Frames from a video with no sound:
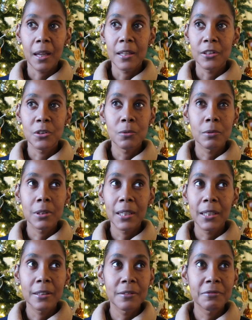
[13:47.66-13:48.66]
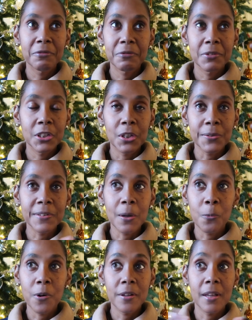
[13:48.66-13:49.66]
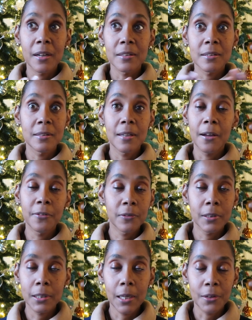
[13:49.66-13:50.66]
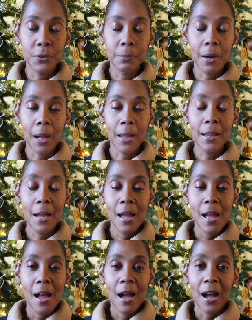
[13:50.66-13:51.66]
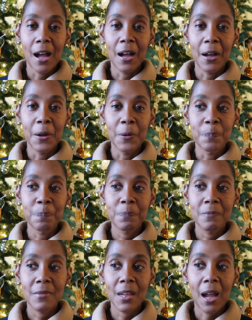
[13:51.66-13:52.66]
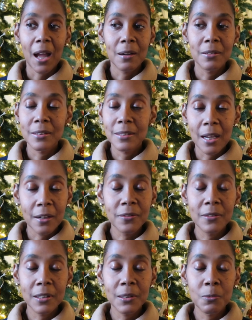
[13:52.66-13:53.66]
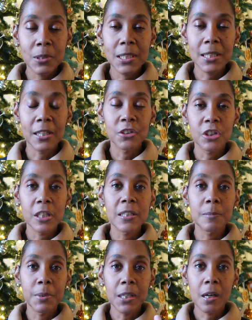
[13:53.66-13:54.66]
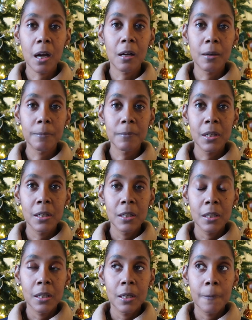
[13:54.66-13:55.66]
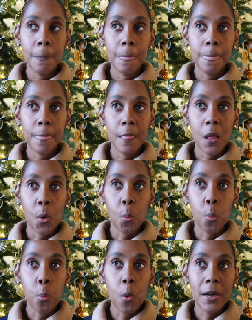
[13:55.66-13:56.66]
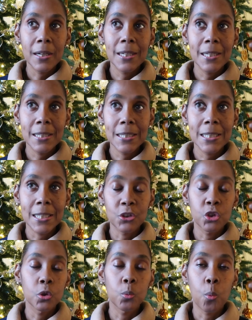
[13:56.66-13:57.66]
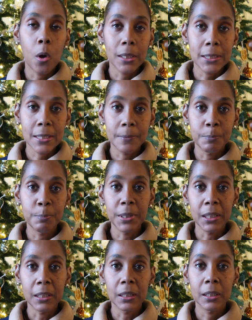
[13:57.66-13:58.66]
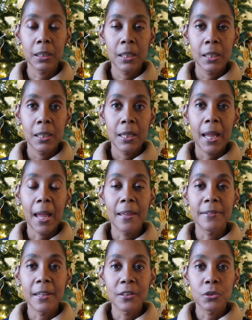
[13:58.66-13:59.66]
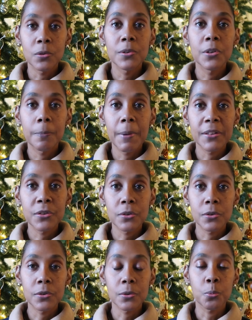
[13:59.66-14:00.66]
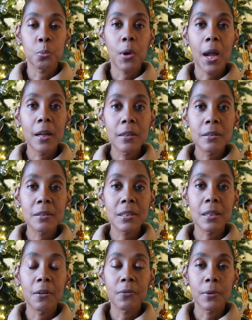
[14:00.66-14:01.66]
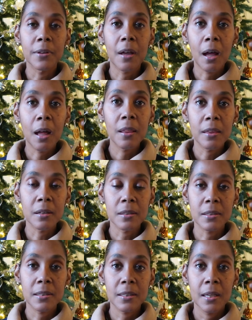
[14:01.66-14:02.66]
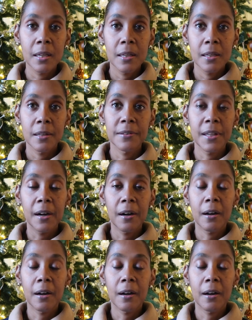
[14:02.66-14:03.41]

and you live, you know, somewhere that is definitely not Dubai, um, I definitely would say just become what it is that you want to be. And then do your best to surround yourself with others that